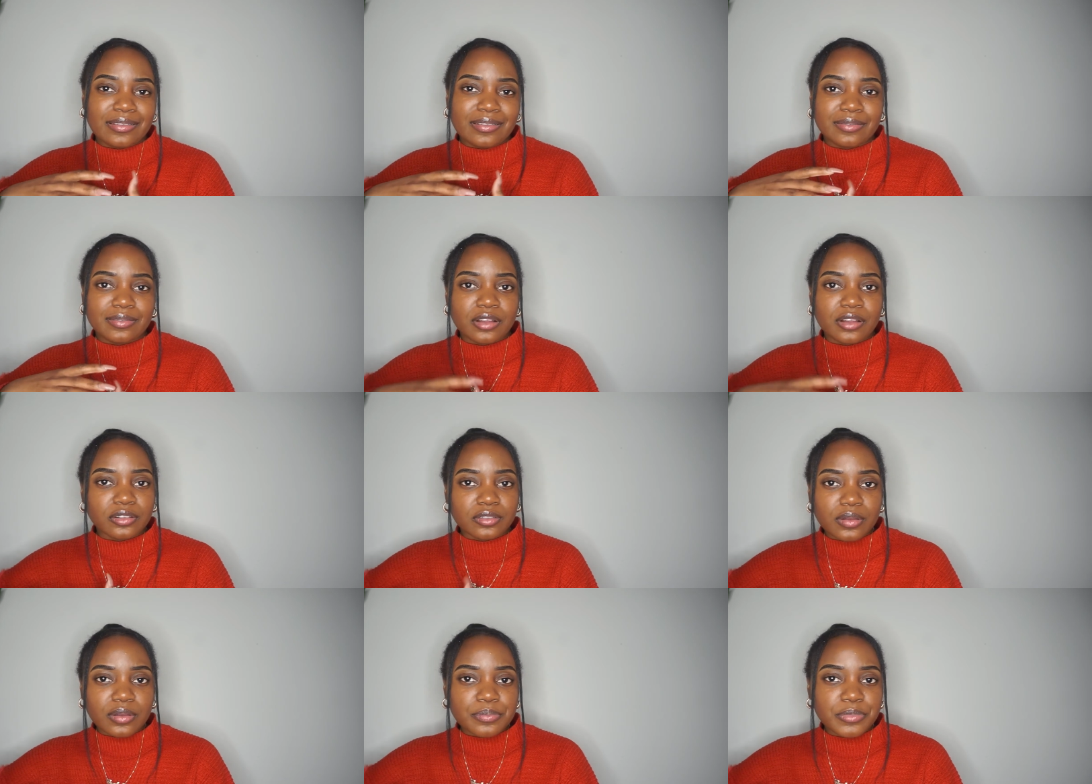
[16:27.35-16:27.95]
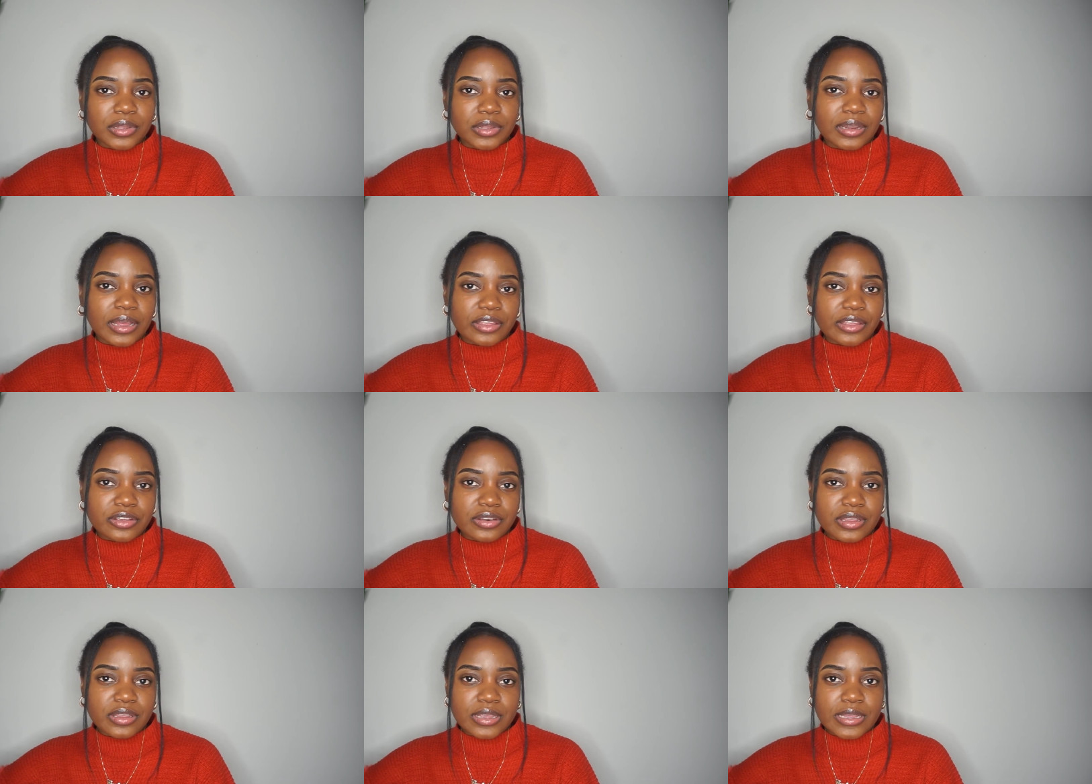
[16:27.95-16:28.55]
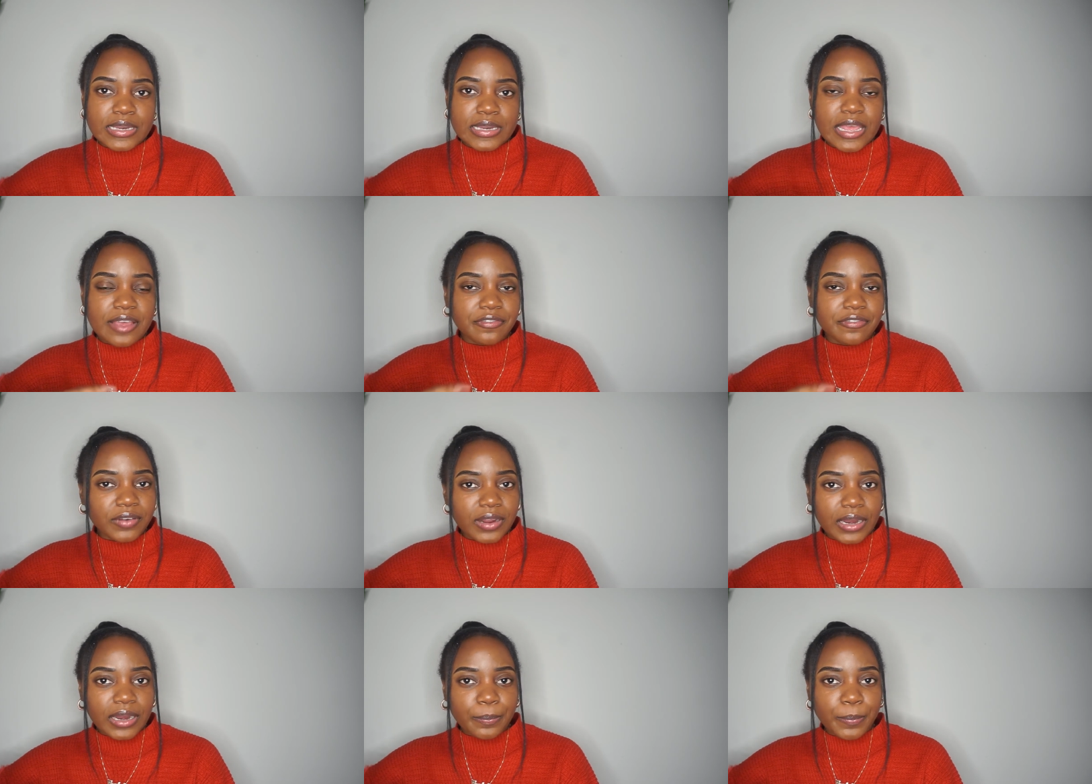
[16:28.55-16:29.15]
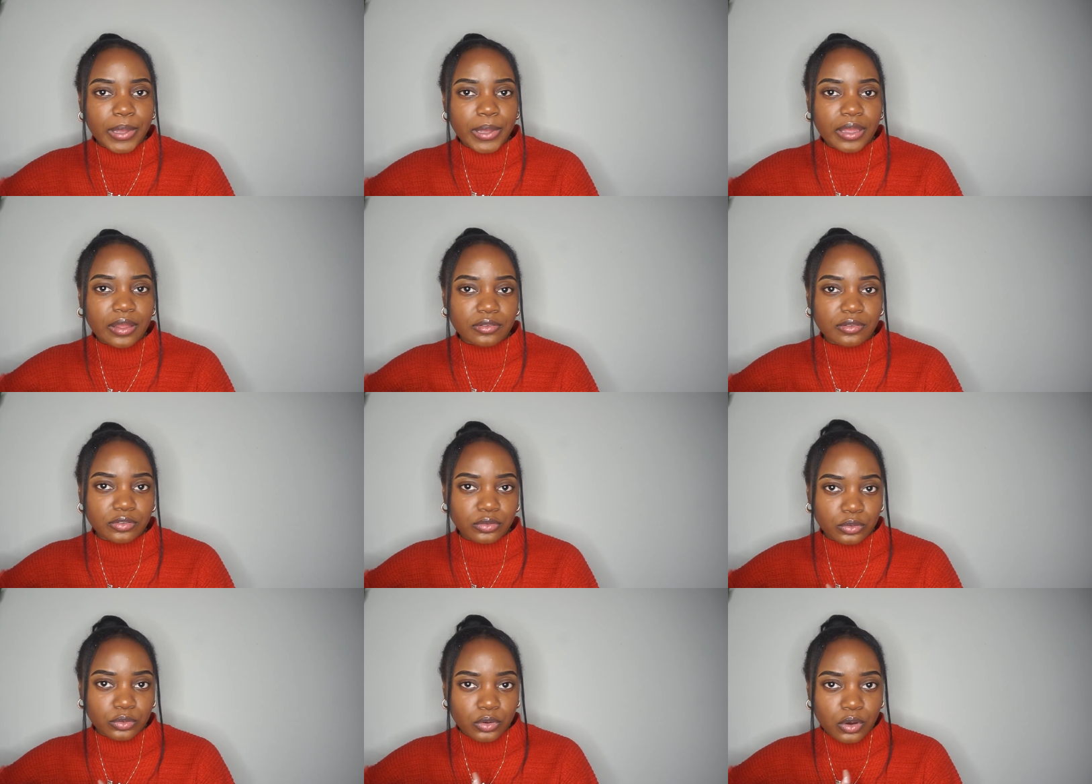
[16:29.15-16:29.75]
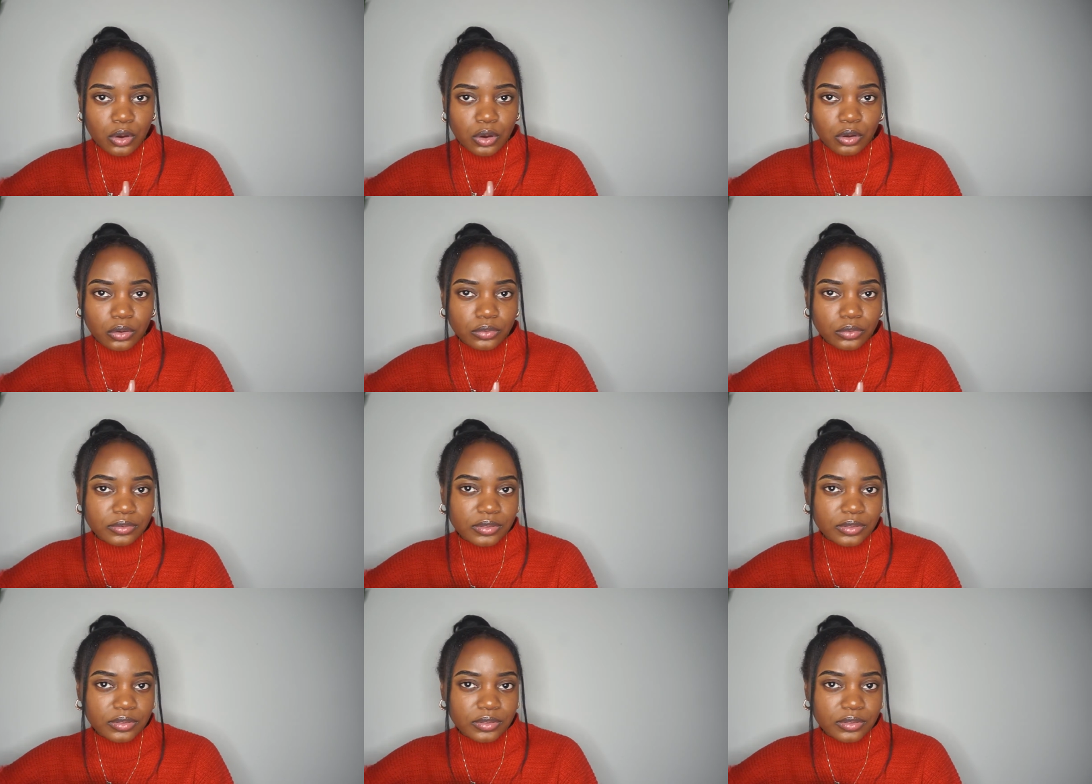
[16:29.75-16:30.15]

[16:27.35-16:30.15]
it's not something that you need, definitely pay as you go.